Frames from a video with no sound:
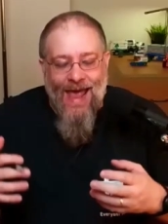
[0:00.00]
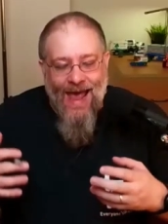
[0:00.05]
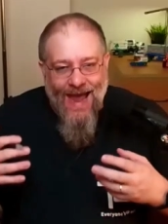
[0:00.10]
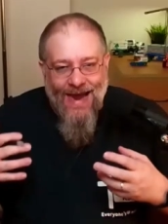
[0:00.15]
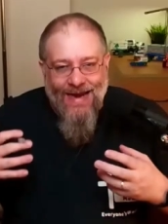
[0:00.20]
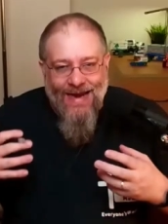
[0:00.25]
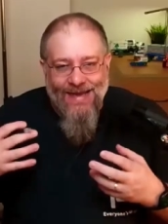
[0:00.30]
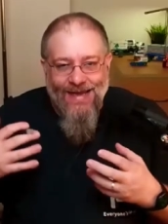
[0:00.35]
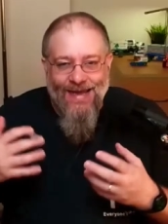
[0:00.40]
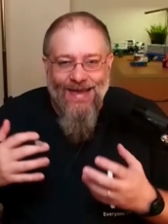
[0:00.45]

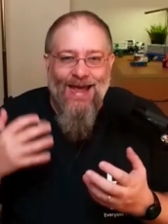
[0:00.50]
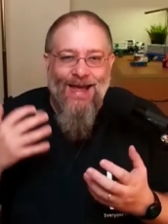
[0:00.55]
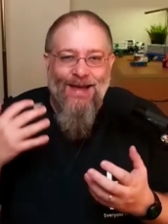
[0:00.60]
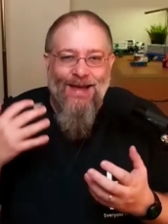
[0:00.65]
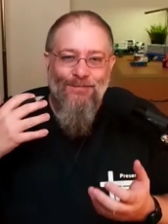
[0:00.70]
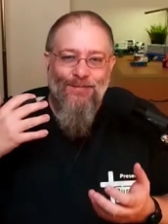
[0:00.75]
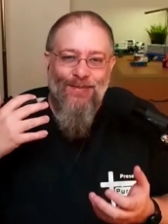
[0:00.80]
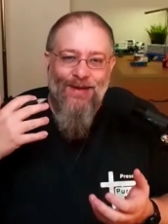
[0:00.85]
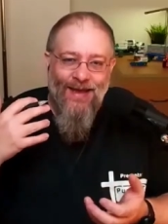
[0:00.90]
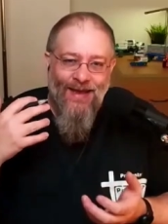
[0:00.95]
And it
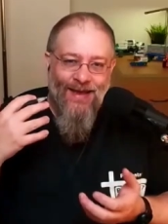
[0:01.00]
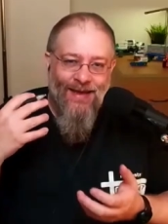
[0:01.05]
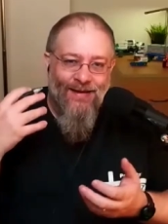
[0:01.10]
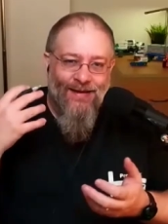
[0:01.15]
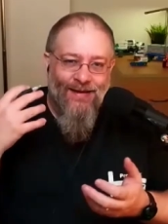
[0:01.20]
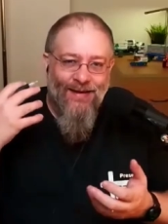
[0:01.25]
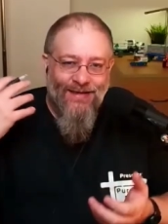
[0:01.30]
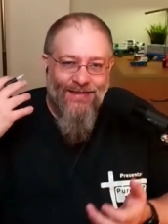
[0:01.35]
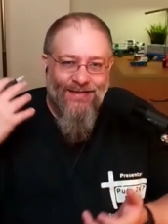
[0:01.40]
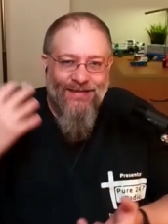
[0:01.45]
can be
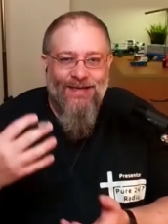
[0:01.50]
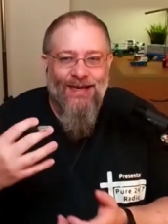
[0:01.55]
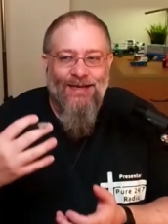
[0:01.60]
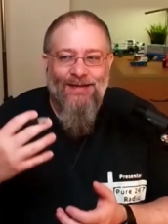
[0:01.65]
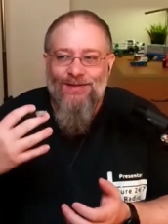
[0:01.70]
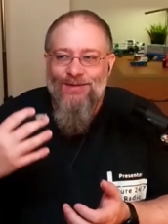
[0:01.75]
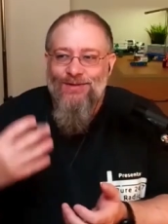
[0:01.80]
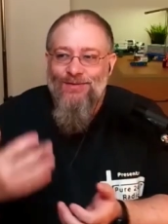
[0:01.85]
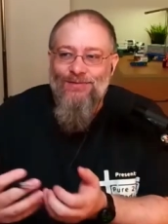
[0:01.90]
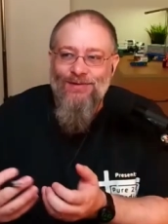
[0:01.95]

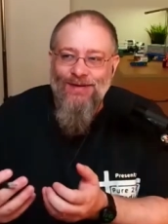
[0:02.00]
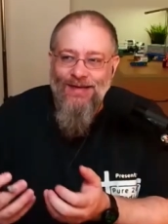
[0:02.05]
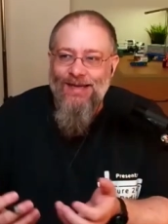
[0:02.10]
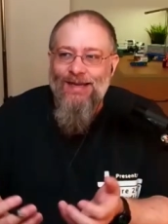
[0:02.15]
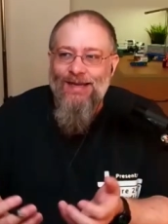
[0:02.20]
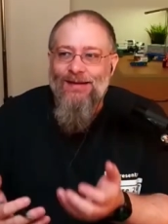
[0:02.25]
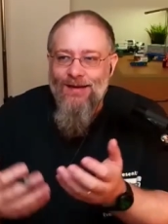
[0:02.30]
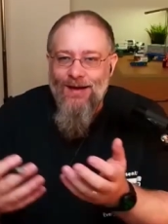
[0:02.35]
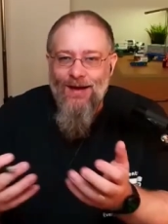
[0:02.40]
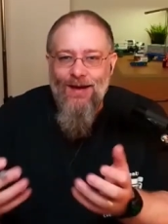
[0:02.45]

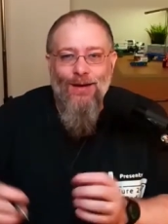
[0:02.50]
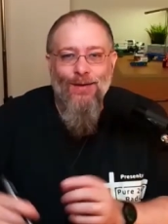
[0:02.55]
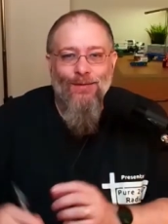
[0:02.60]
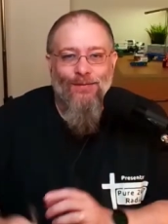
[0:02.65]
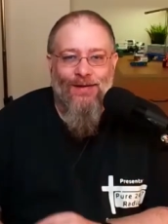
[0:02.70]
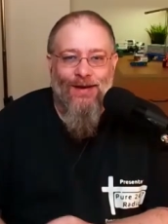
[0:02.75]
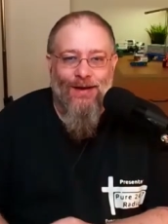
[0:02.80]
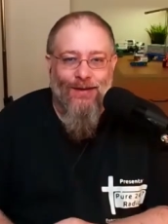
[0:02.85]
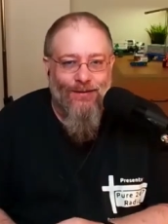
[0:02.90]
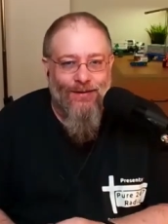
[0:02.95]
sensory
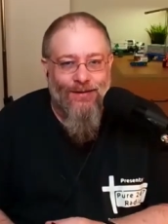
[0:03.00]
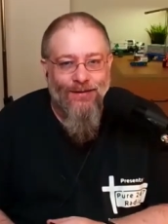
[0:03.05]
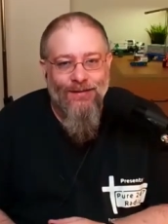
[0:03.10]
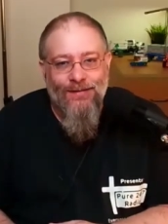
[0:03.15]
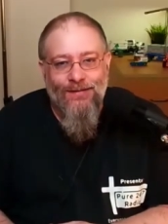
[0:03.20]
overload.